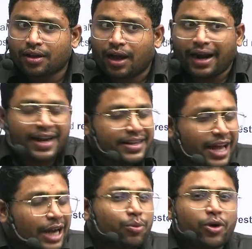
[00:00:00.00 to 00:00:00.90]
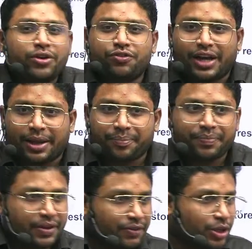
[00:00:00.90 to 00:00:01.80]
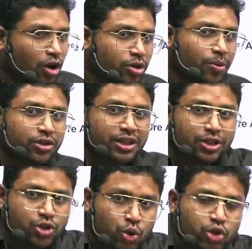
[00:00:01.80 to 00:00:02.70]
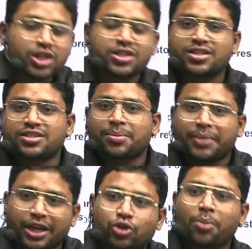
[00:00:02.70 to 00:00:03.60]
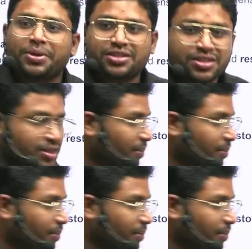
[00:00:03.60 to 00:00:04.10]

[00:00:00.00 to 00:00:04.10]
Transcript: And at that point of time, we talked about the social system, economic system.